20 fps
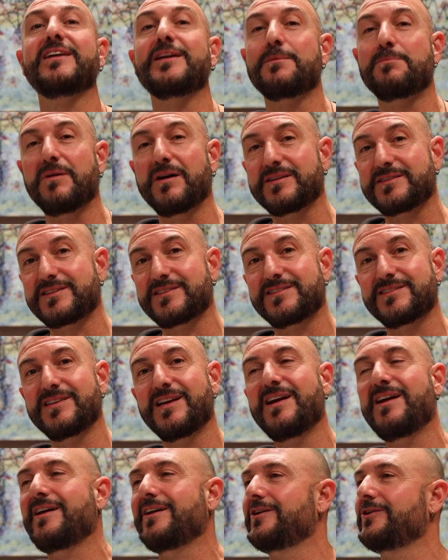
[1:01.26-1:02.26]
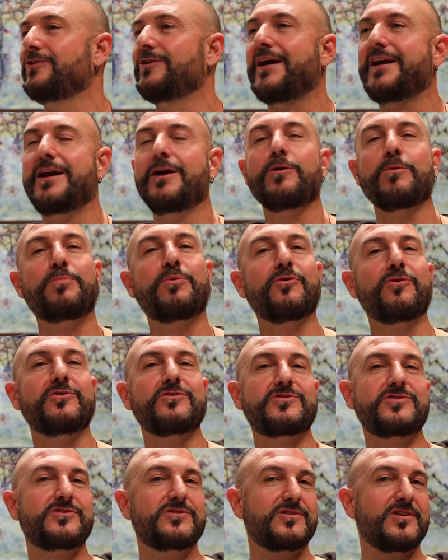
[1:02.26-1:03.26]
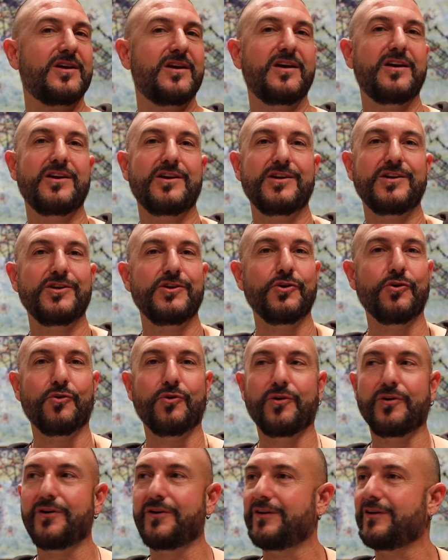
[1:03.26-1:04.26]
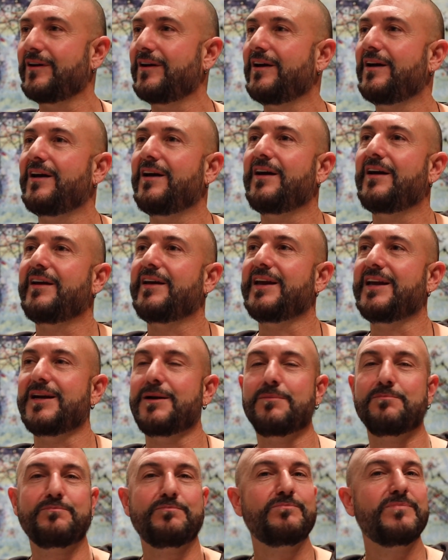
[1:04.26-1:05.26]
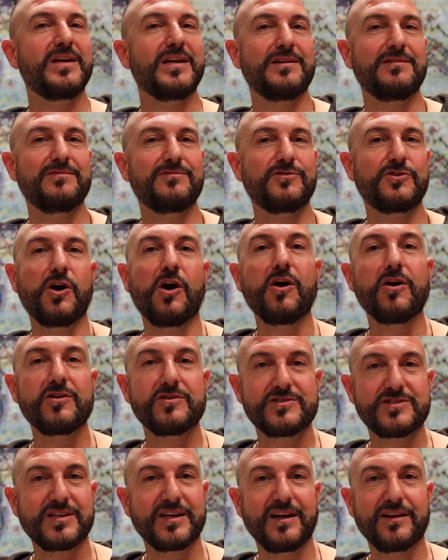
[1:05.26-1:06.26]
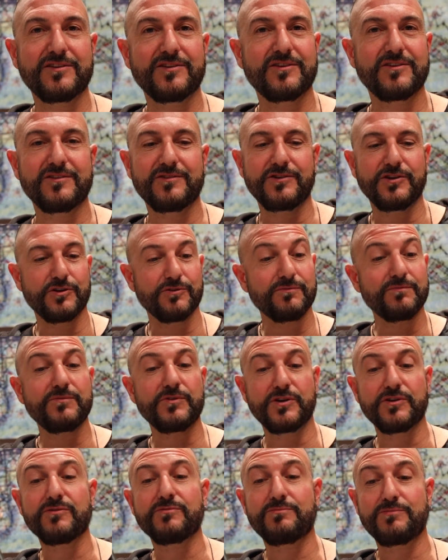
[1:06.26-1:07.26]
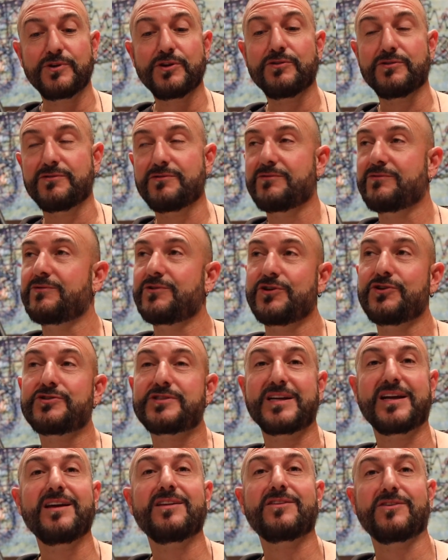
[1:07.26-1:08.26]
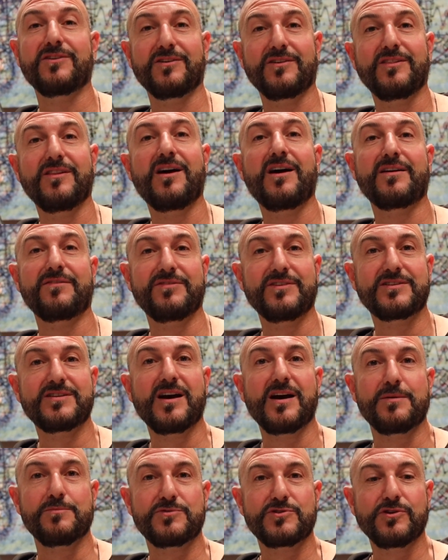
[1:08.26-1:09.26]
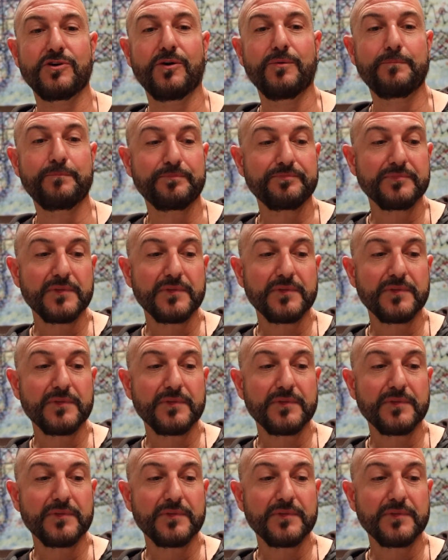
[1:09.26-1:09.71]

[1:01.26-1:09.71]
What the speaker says: in a bus, you're at airports, you're in cars together. You're together a lot of the time. So